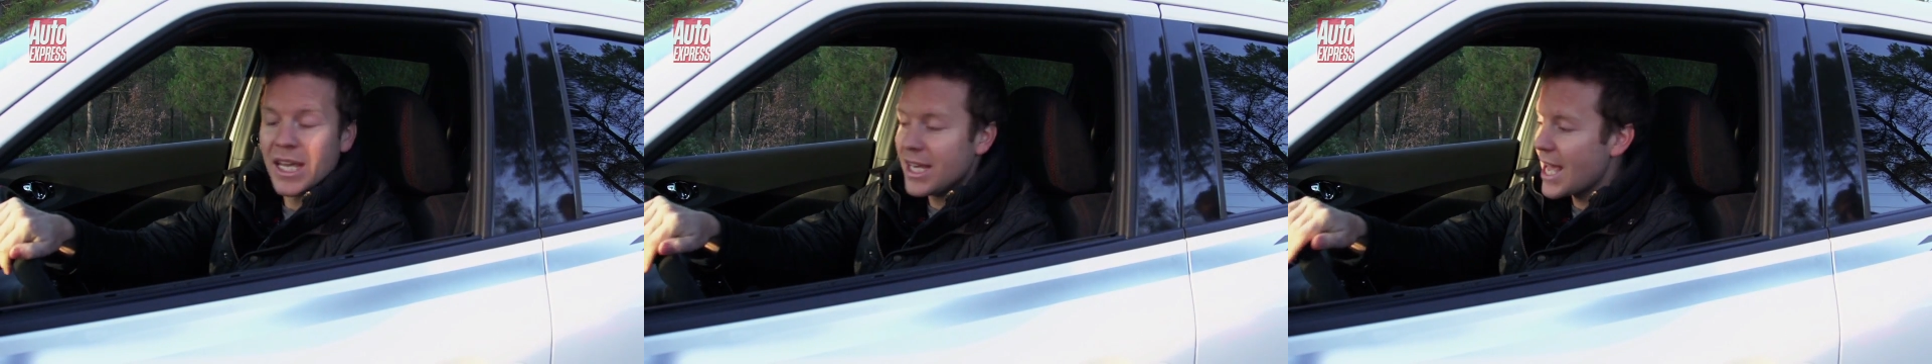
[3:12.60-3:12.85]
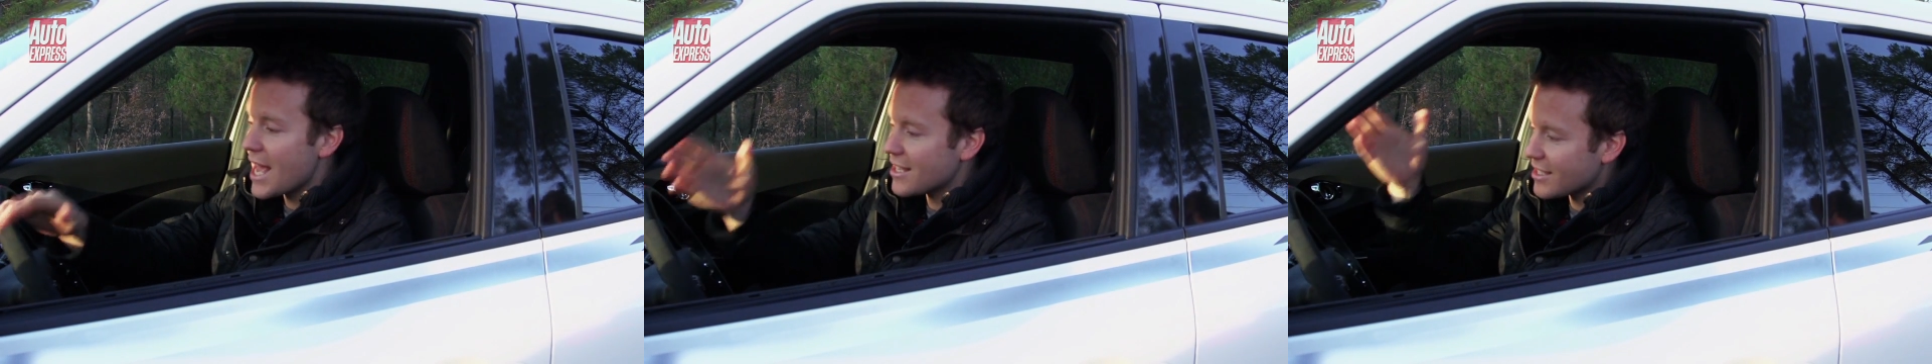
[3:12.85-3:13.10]

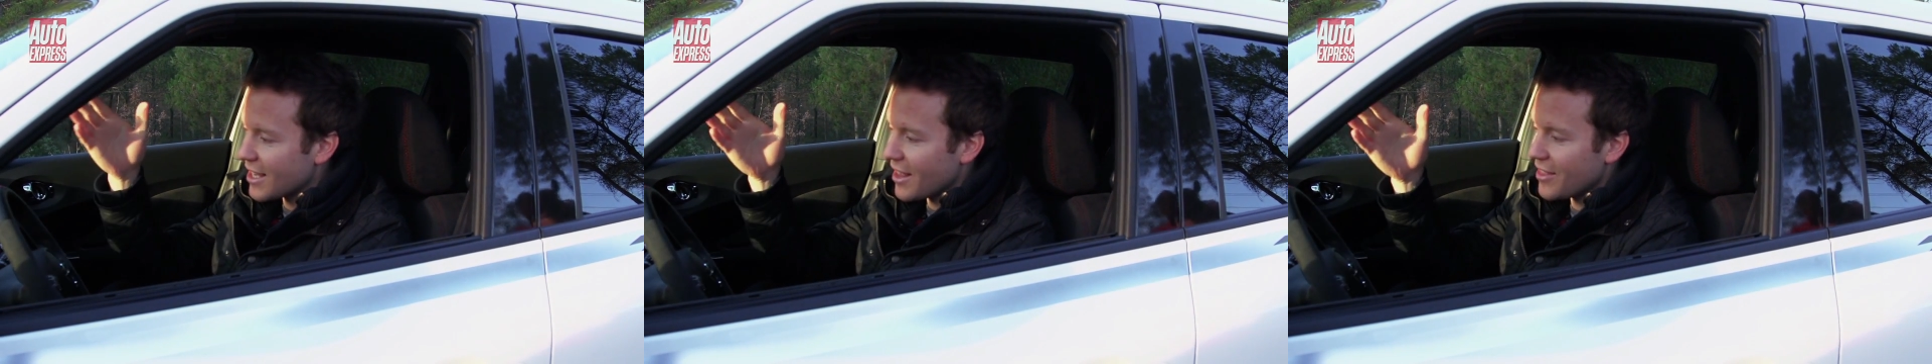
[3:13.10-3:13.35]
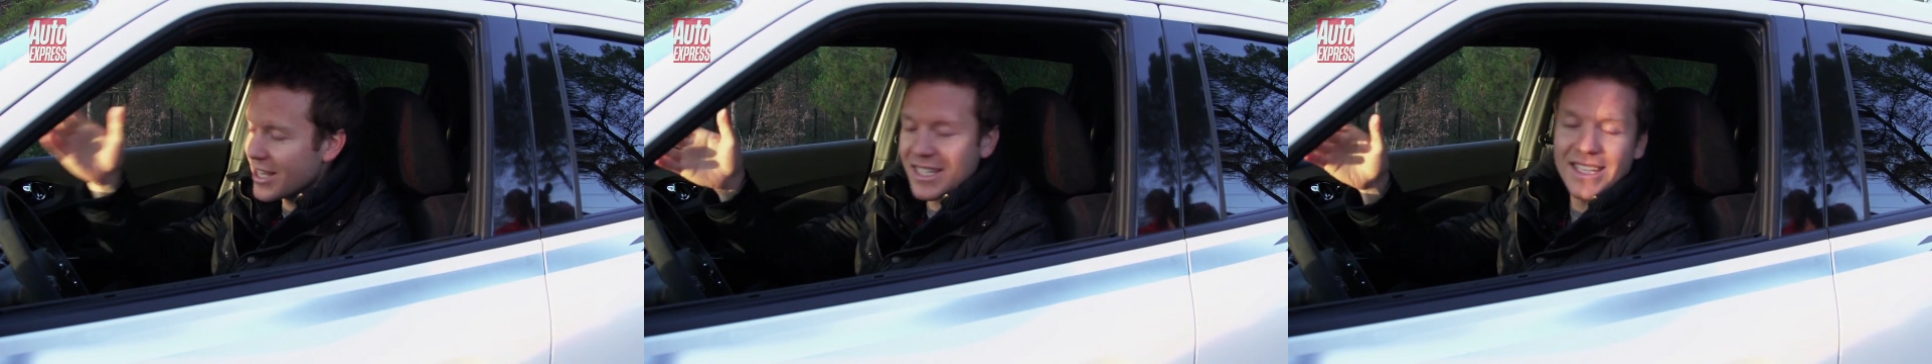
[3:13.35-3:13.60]
Yes,
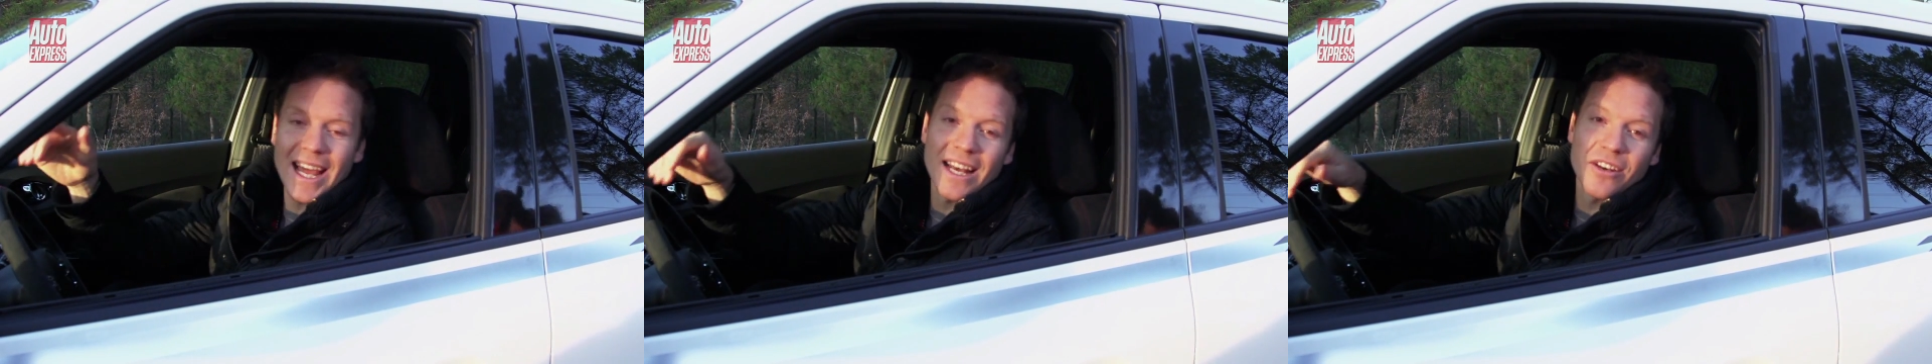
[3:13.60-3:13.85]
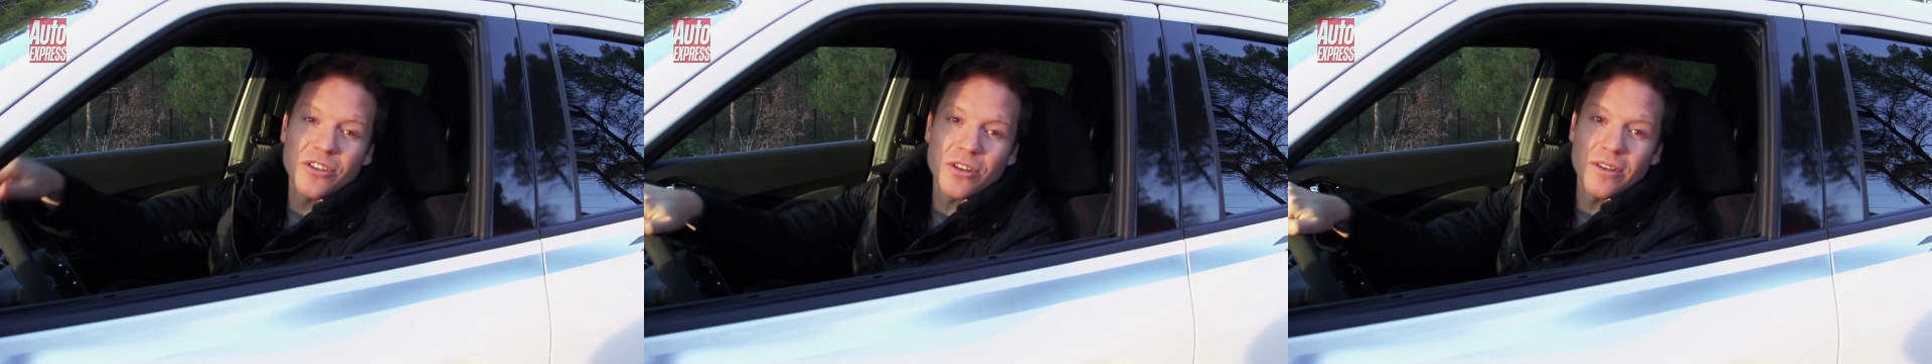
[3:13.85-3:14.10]
this
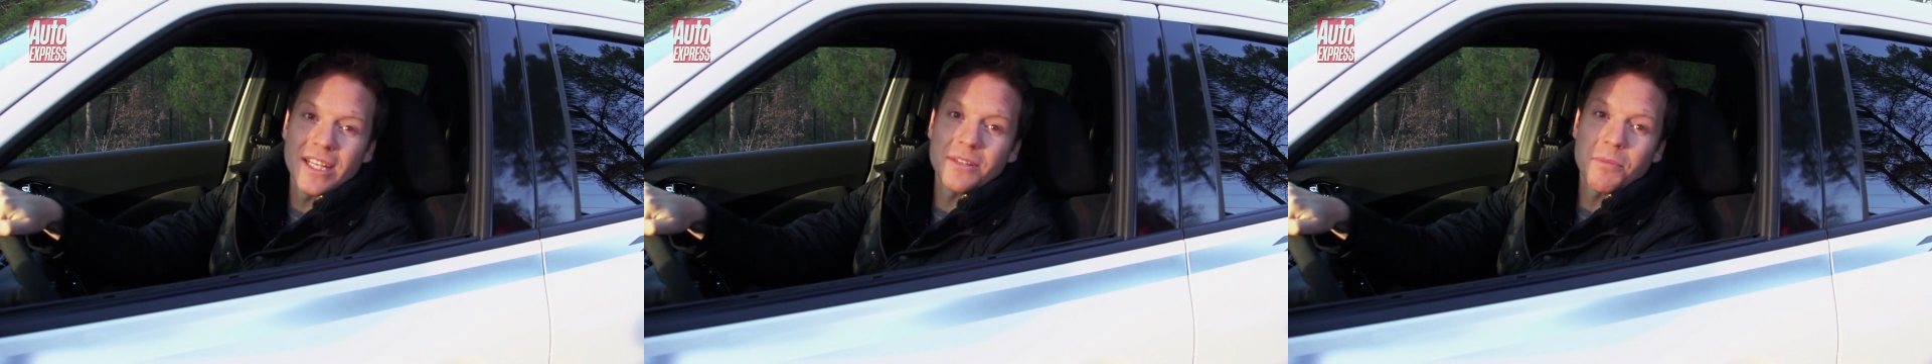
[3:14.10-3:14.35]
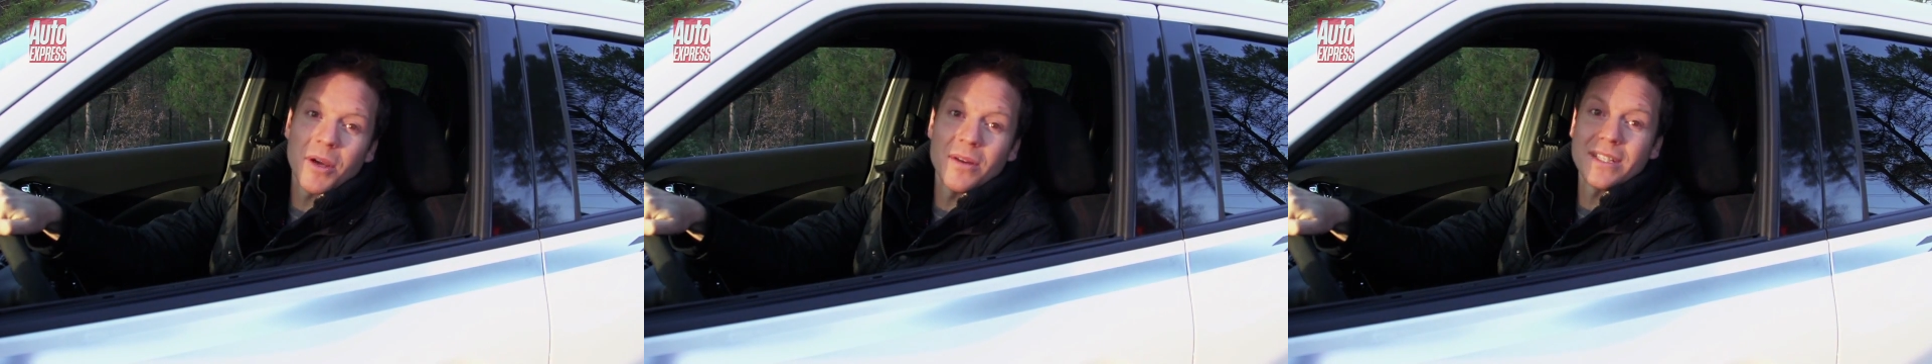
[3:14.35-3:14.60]
standard Juke
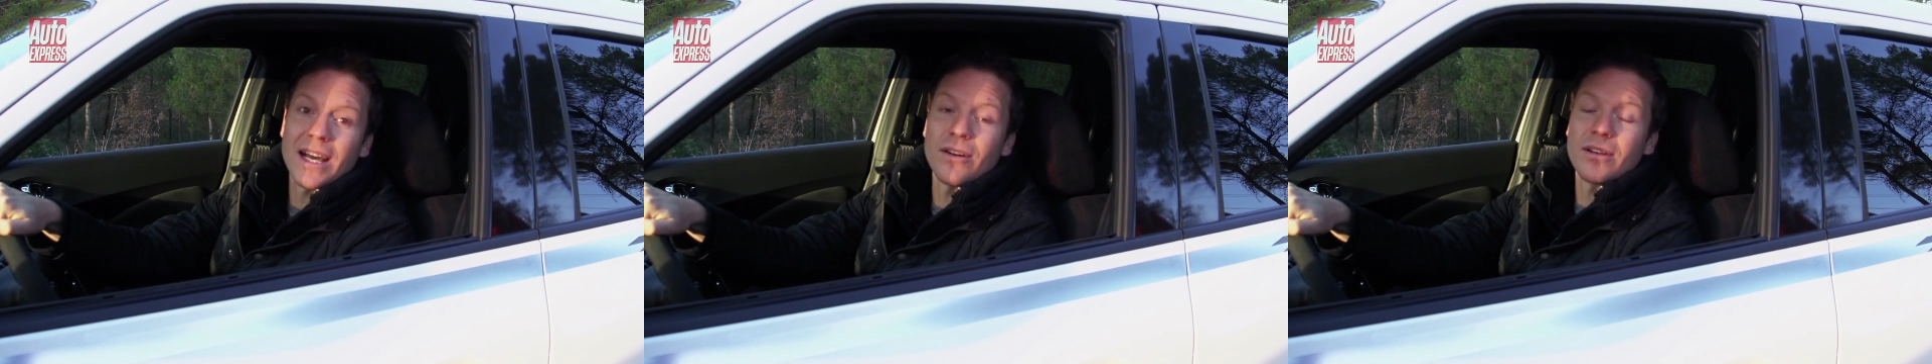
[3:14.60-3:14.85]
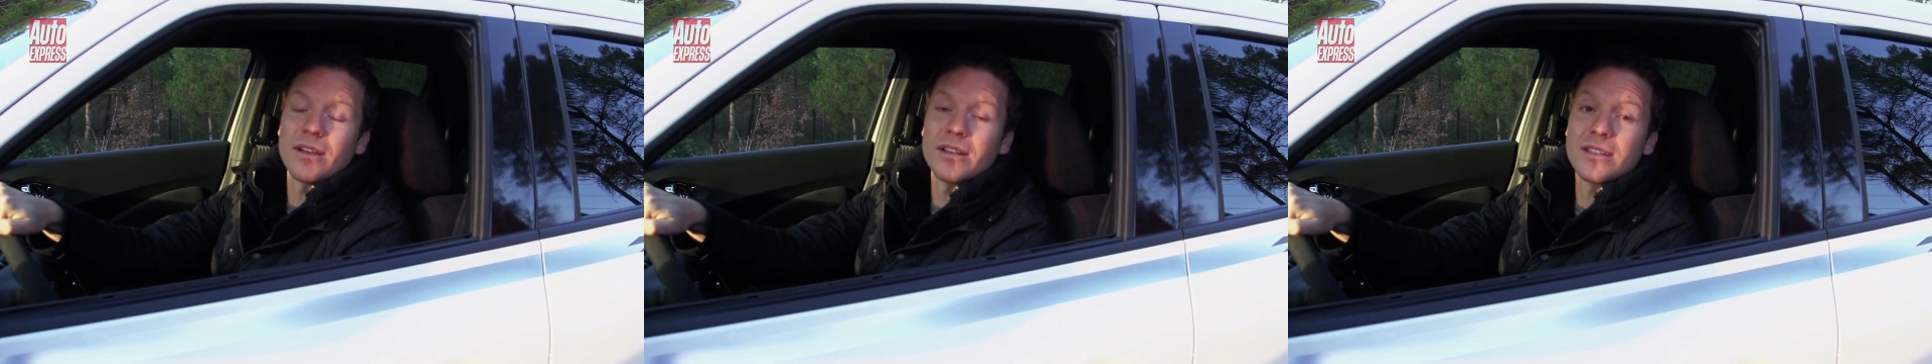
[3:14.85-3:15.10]
Nismo is
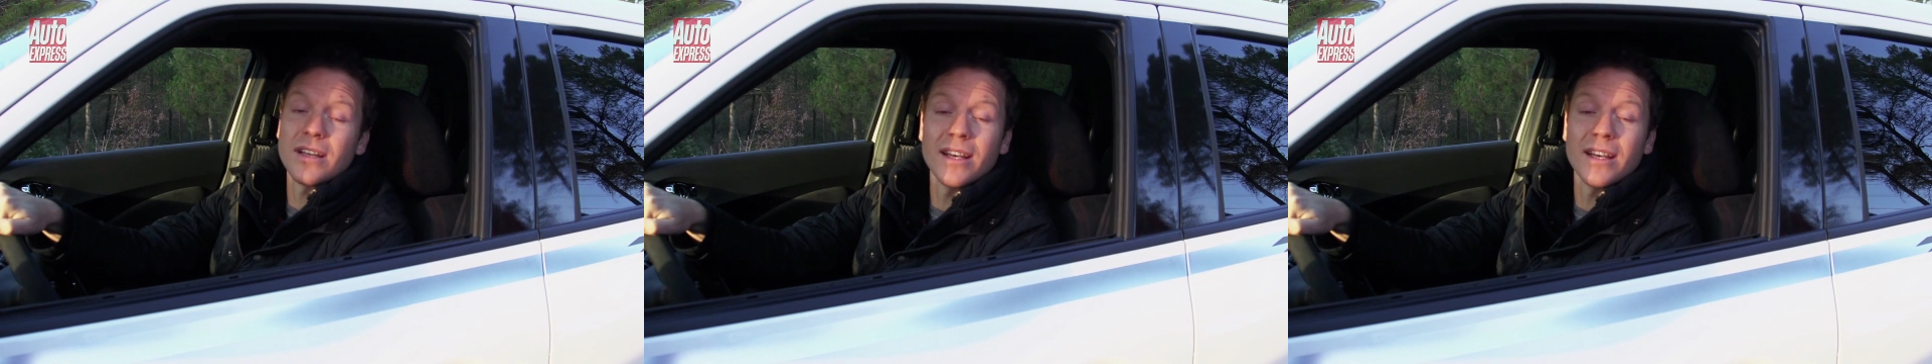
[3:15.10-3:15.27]
outclassed